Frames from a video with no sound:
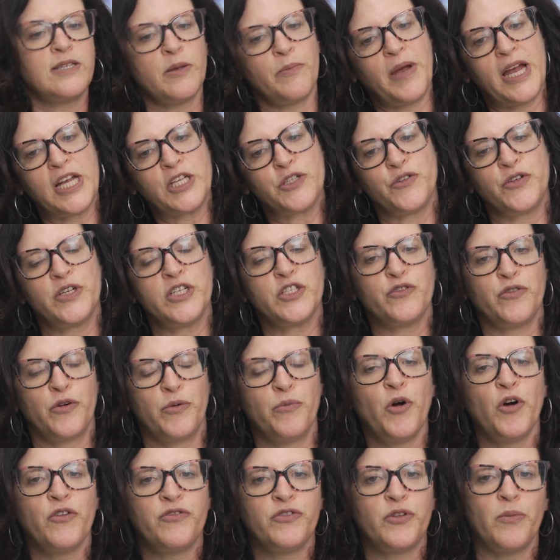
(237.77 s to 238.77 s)
the battery is
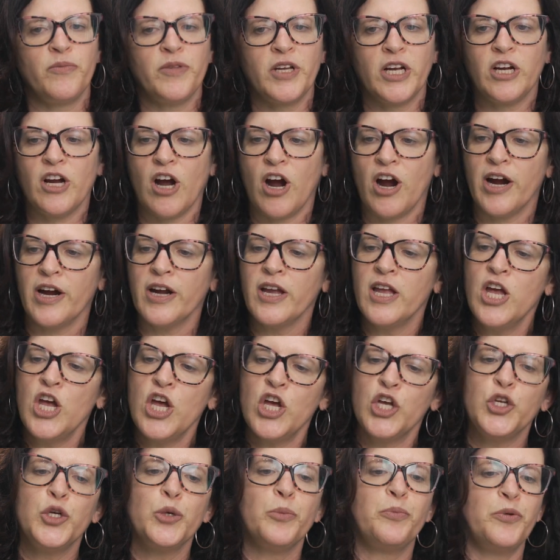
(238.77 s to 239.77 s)
removed from the car,
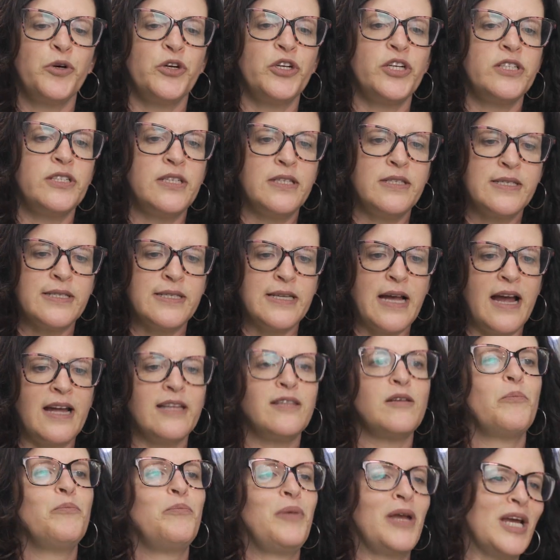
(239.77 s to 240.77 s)
you put it inside
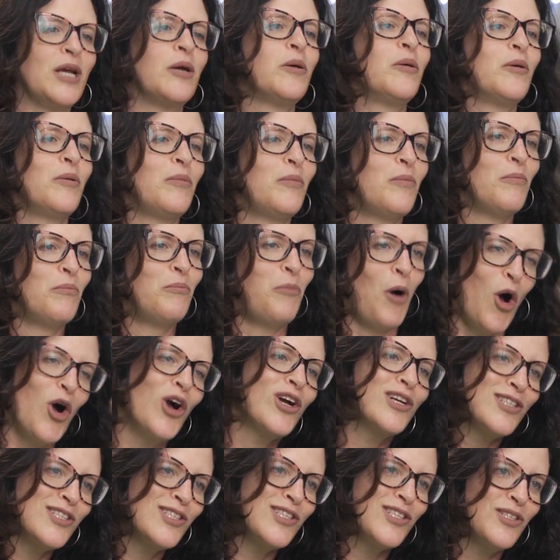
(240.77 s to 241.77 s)
a big
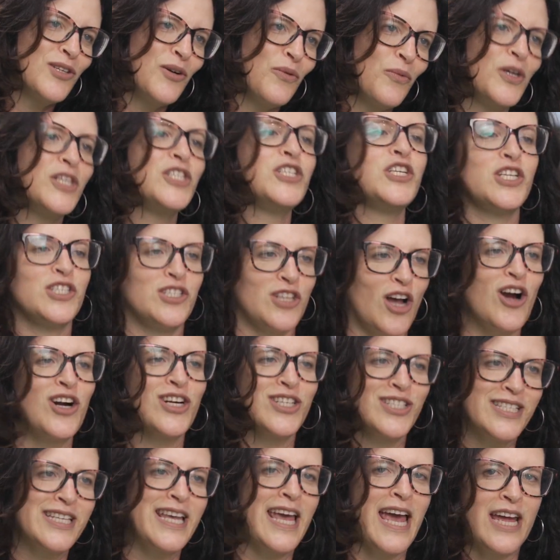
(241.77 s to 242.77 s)
box, which is our
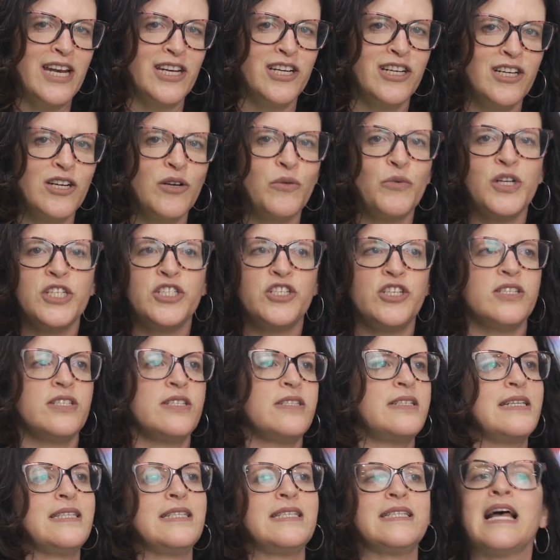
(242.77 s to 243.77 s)
scanner, which is
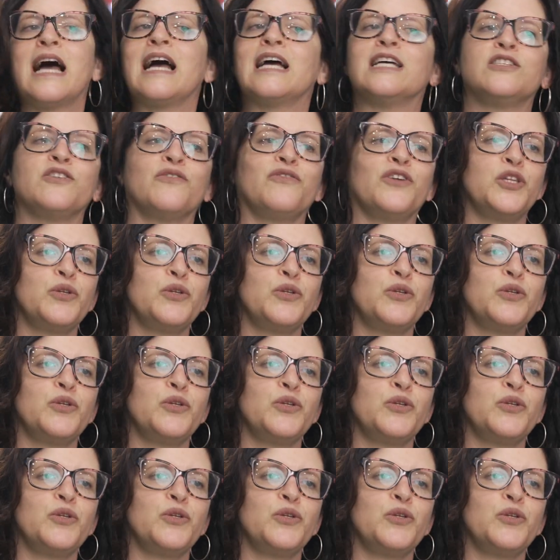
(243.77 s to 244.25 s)
the size of a